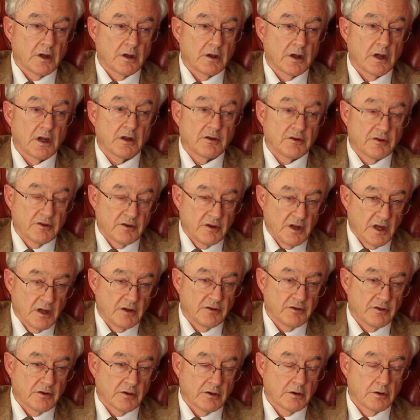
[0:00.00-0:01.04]
as,
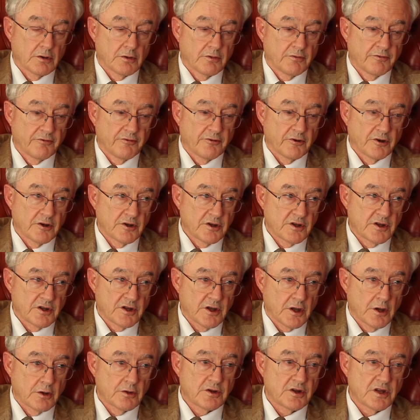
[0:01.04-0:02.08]
yes, a good for its
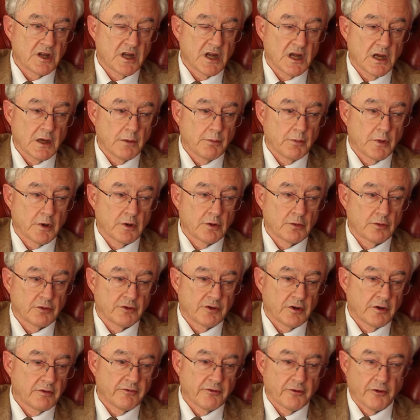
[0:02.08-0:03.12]
own sake, but
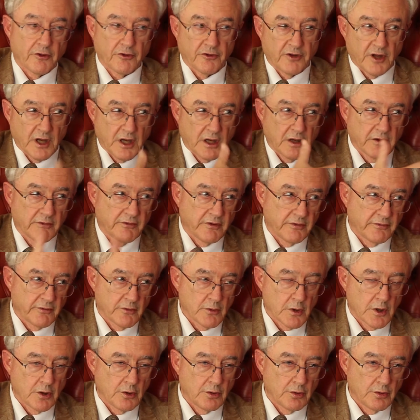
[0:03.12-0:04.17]
also for the sake of
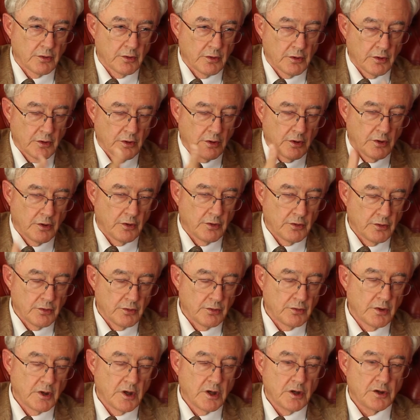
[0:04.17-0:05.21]
everyone
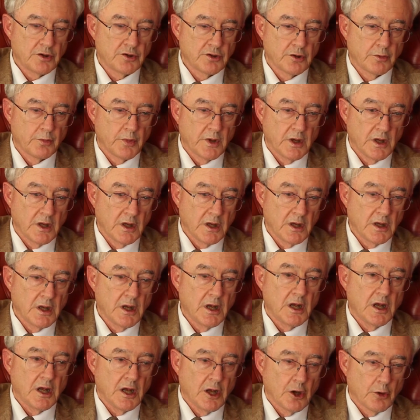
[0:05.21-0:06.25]
who should be
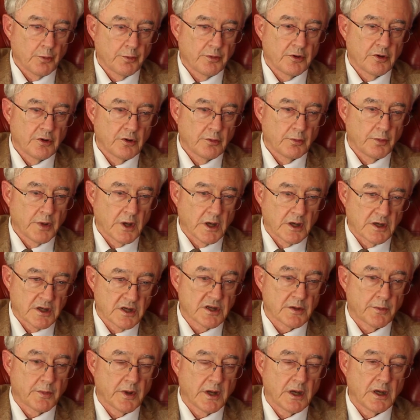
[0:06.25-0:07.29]
helped to
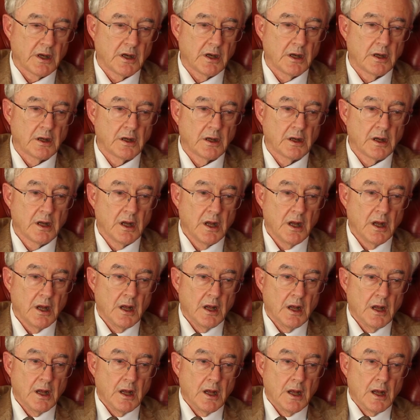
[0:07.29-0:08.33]
participate in it.
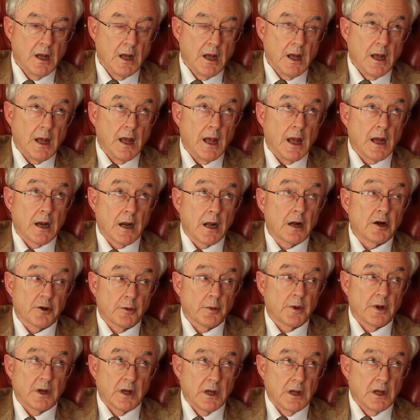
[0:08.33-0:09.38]
And
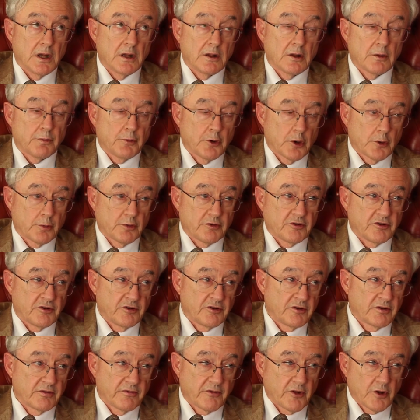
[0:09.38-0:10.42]
ultimately, in the
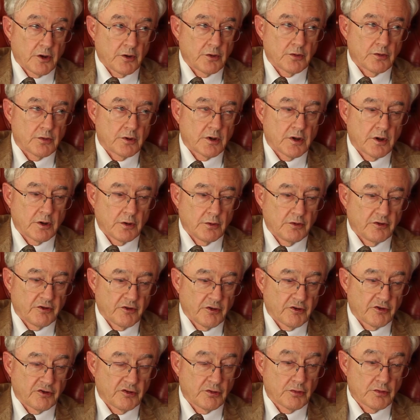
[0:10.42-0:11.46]
purposes of the Lord, who is
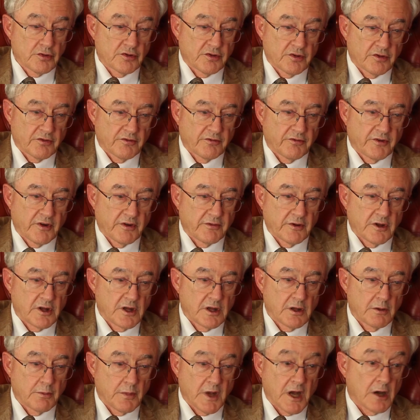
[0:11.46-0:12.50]
the source of
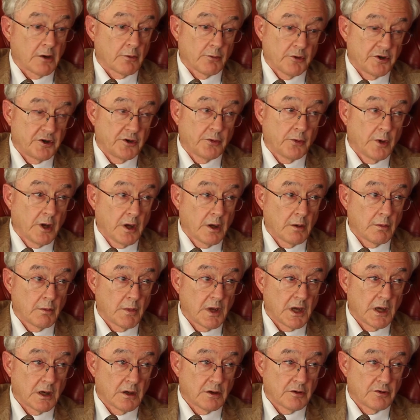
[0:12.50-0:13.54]
everything about which we can
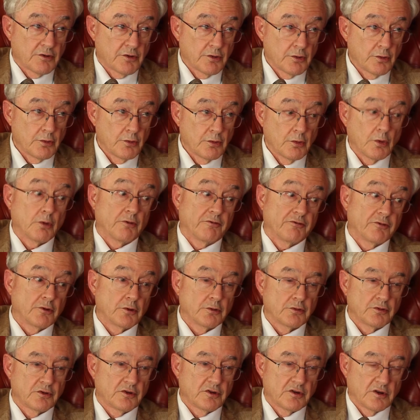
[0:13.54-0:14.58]
make true or
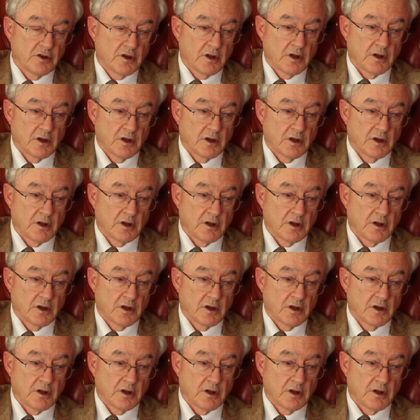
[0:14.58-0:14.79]
false